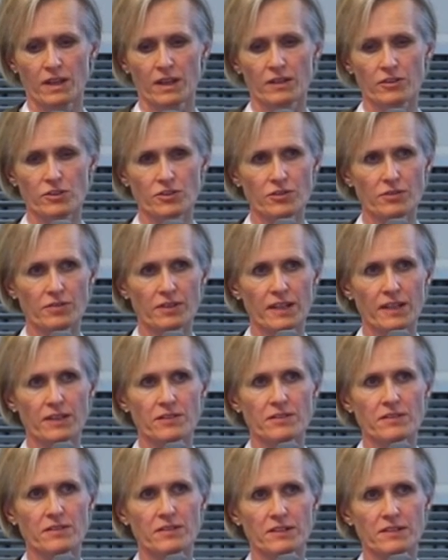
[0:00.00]
In
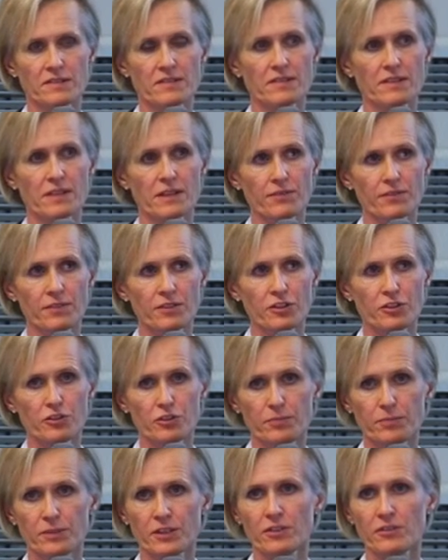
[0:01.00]
2007, the
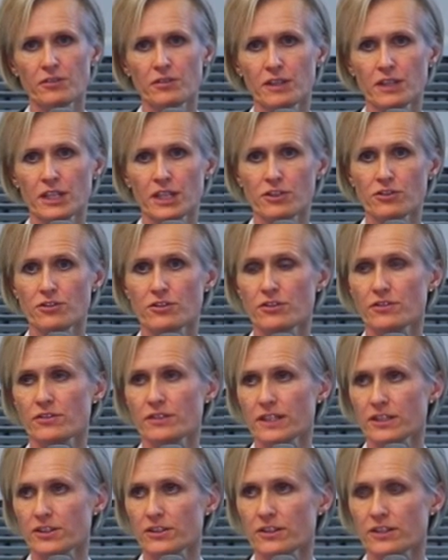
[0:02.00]
European Union introduced
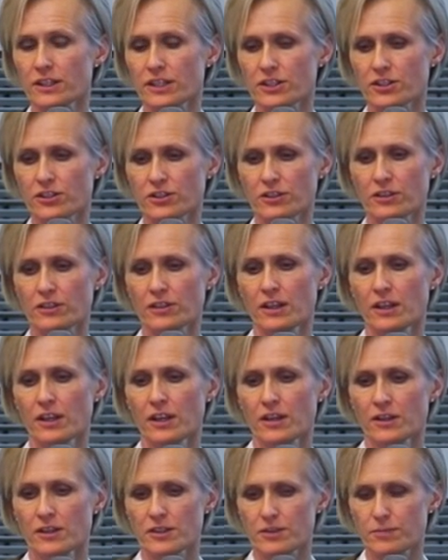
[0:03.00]
legislation
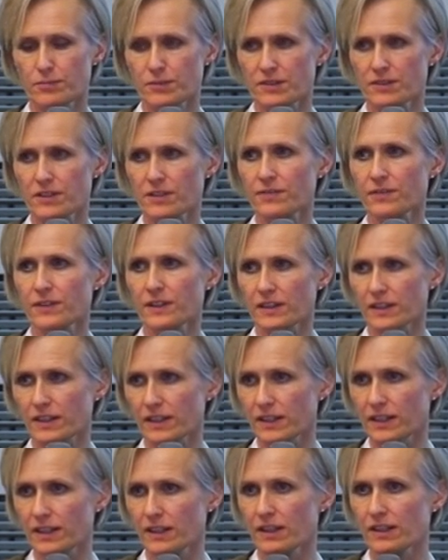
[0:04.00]

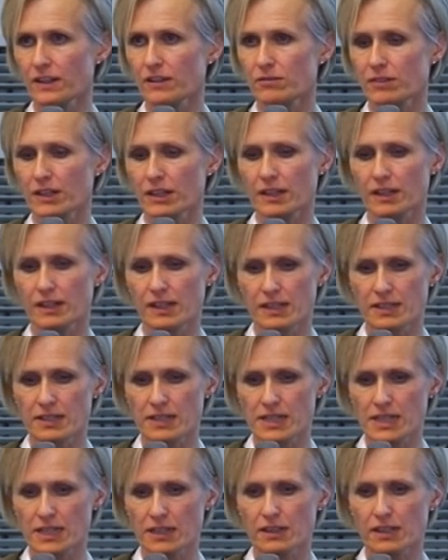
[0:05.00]
specifically
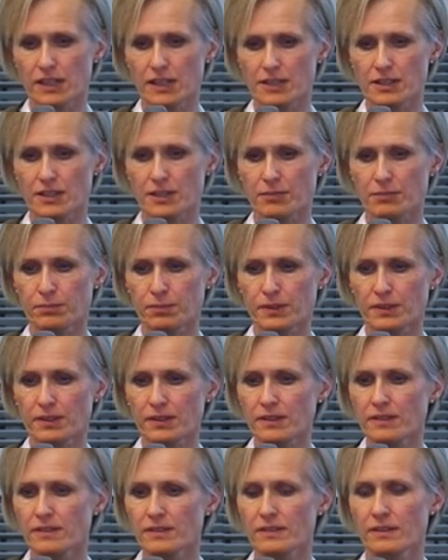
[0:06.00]
regulating
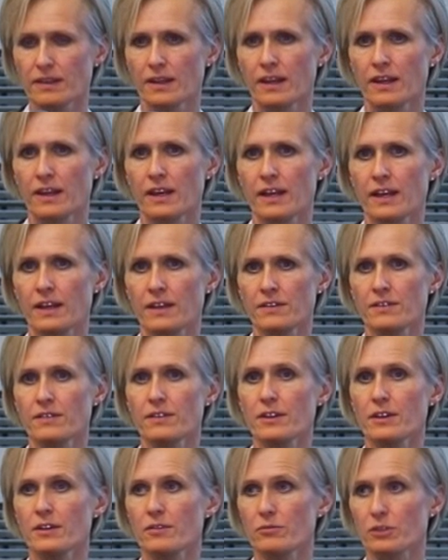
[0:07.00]
ATMPs and
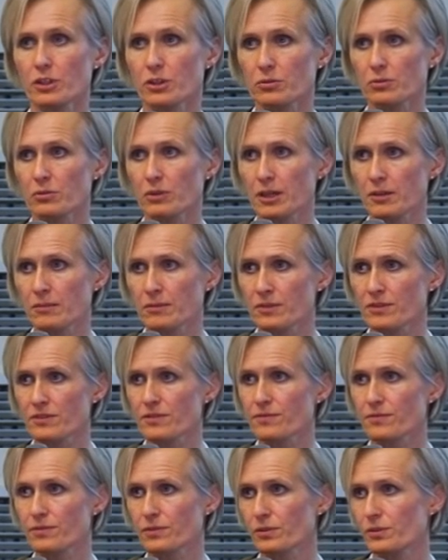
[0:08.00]
the
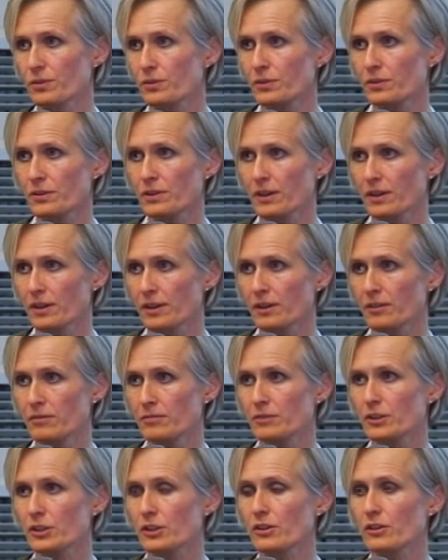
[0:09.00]
requirements for
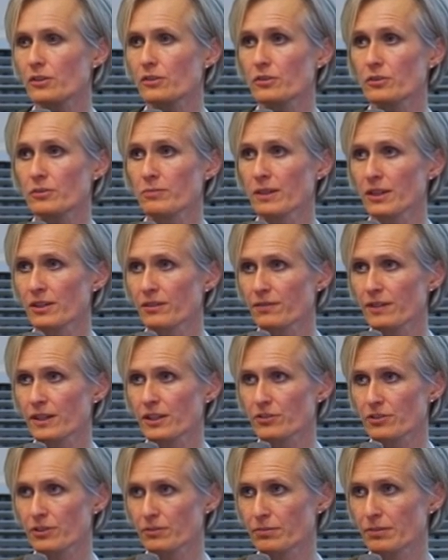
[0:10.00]
good
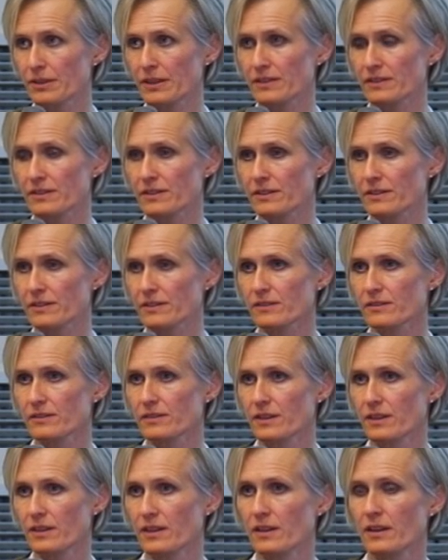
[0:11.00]
manufacturing practice
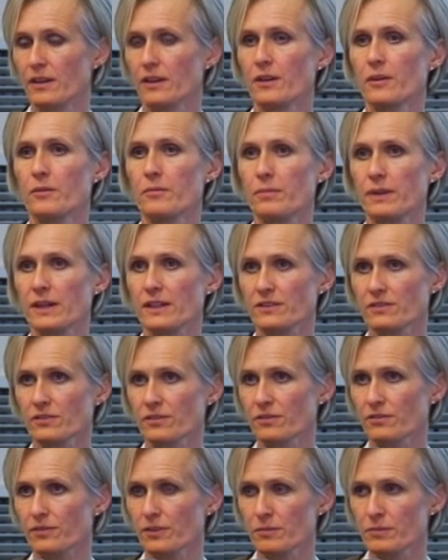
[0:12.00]
based
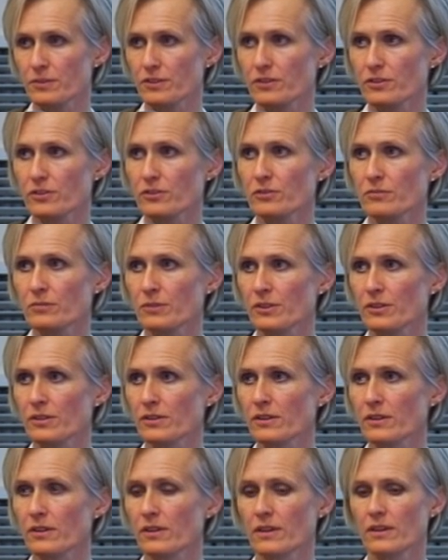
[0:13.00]
on the pharmaceutical
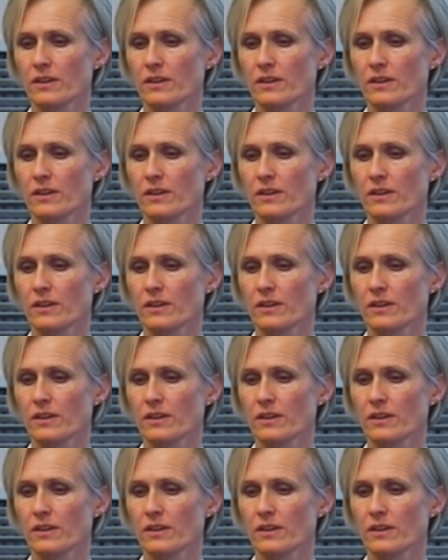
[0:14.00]
model